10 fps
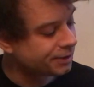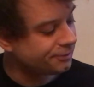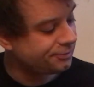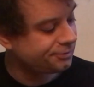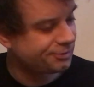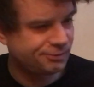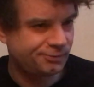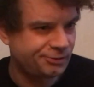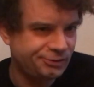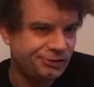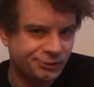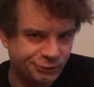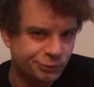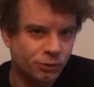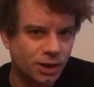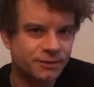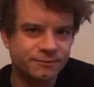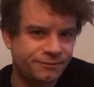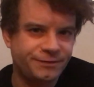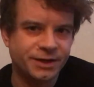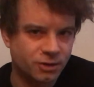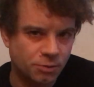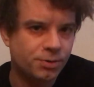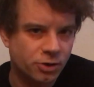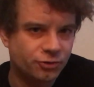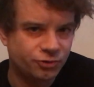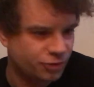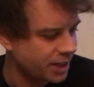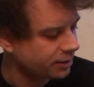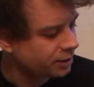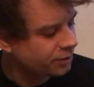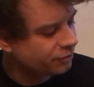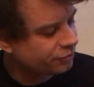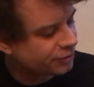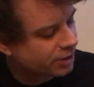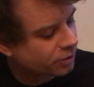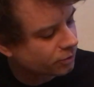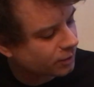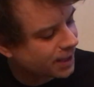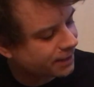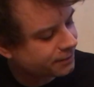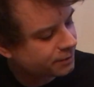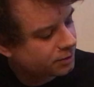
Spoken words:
is to just use 1 finger per string. So like